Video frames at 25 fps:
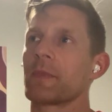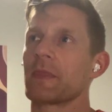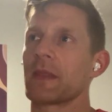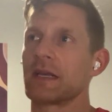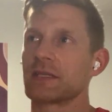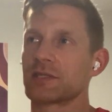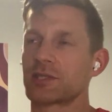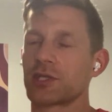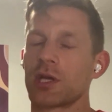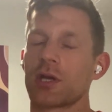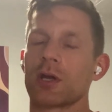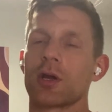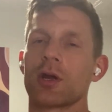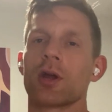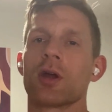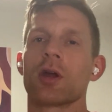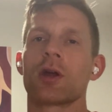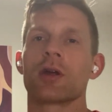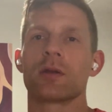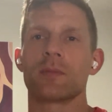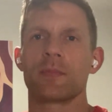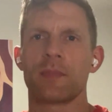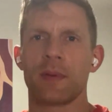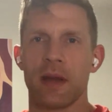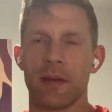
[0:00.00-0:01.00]
it's going to
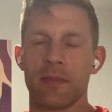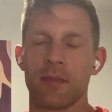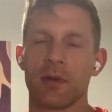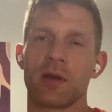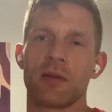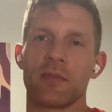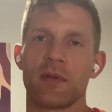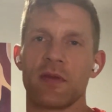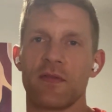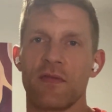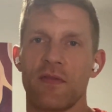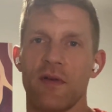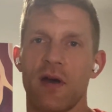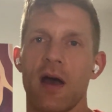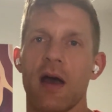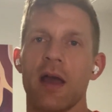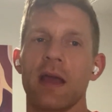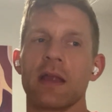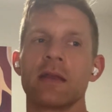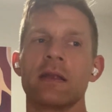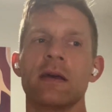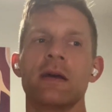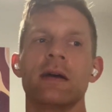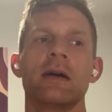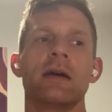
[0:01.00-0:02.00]
hurt, but I'm going to be
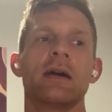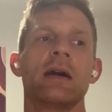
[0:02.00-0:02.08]
fine.